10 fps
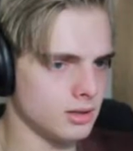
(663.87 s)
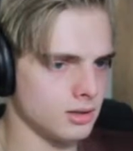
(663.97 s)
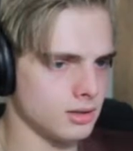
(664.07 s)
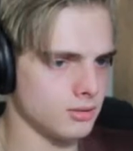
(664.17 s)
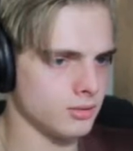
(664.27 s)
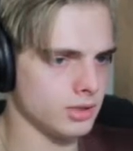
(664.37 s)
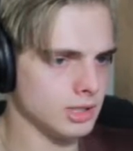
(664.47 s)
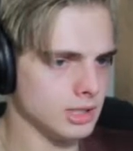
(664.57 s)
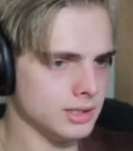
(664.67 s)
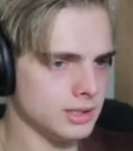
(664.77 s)
Okay, we're
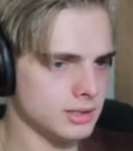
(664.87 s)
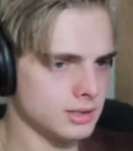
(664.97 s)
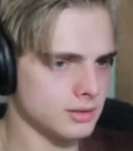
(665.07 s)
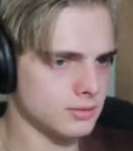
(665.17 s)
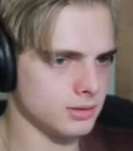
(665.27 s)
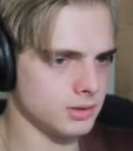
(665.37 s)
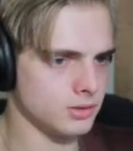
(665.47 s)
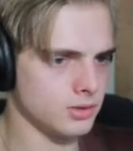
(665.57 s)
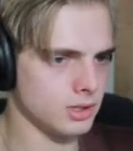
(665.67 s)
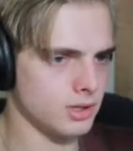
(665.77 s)
going to need this.
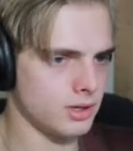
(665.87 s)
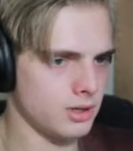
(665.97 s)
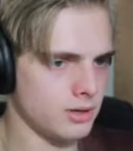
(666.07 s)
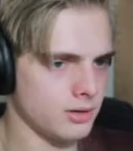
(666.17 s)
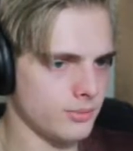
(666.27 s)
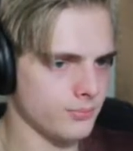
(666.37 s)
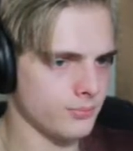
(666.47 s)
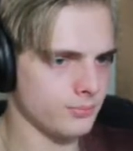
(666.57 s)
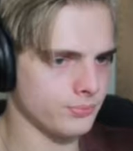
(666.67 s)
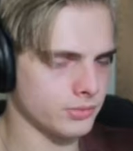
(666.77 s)
It's right here.
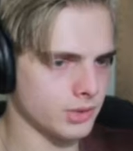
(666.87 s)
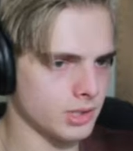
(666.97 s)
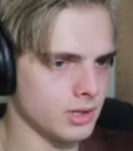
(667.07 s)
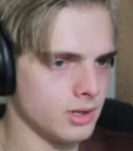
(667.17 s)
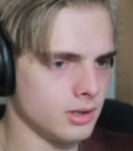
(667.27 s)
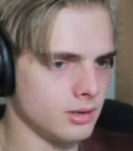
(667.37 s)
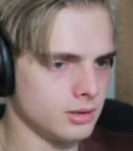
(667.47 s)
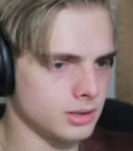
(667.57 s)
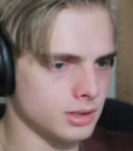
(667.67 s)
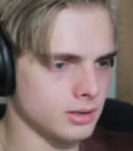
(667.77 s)

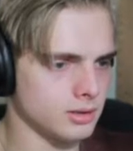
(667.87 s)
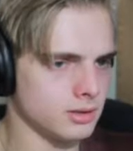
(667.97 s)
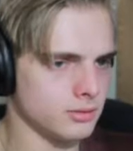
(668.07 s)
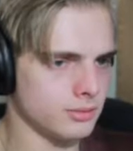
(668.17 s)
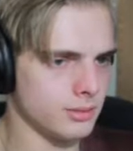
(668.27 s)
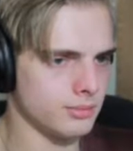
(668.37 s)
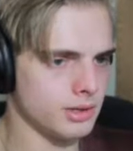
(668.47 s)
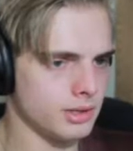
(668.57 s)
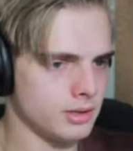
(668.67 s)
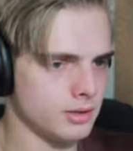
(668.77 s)
Looks like a
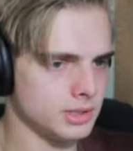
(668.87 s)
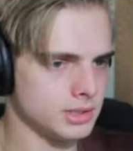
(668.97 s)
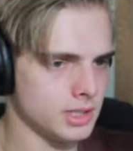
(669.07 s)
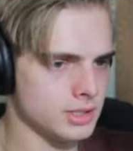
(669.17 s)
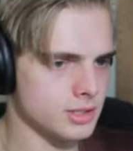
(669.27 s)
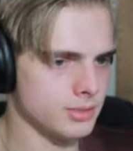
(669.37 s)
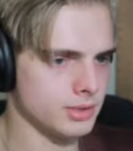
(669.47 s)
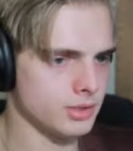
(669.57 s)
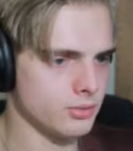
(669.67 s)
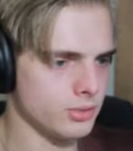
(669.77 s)
vibrator, a massager,
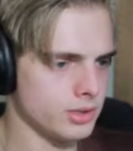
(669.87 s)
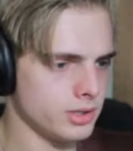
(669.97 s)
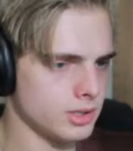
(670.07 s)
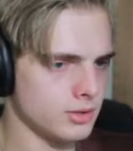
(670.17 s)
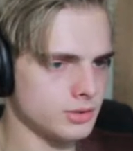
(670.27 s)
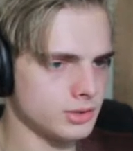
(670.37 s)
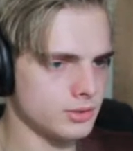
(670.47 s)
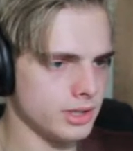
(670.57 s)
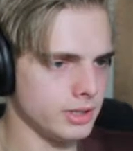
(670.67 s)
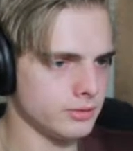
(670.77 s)
but don't worry, it goes
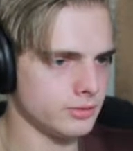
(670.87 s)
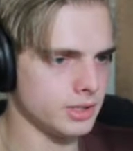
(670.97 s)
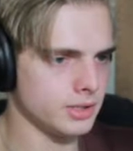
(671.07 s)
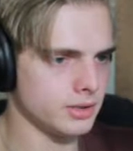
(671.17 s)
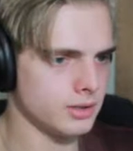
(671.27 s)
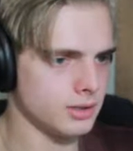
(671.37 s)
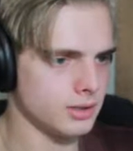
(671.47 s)
to an elevator.